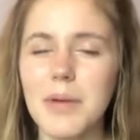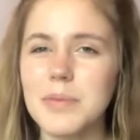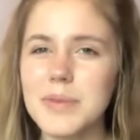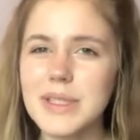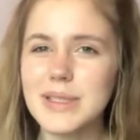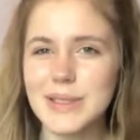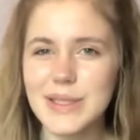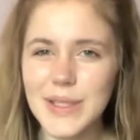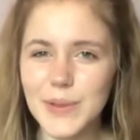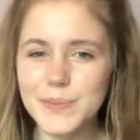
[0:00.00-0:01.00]
Depop
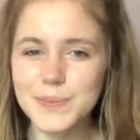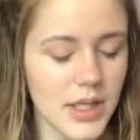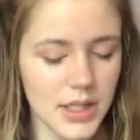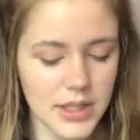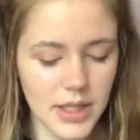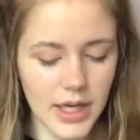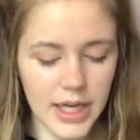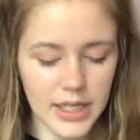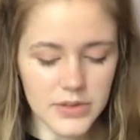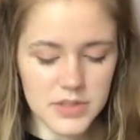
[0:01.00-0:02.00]
because and
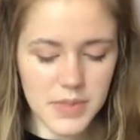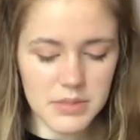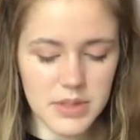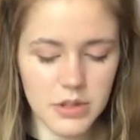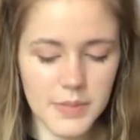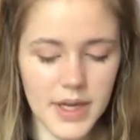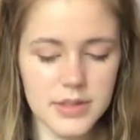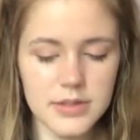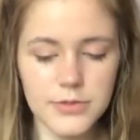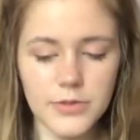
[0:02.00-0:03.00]
I got this Baby Yoda
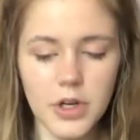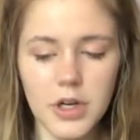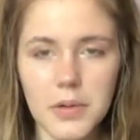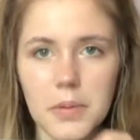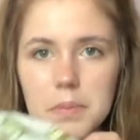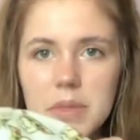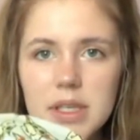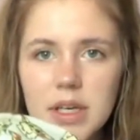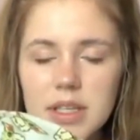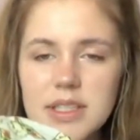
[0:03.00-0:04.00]
mask from
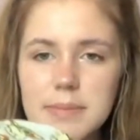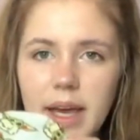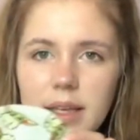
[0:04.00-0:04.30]
Mika's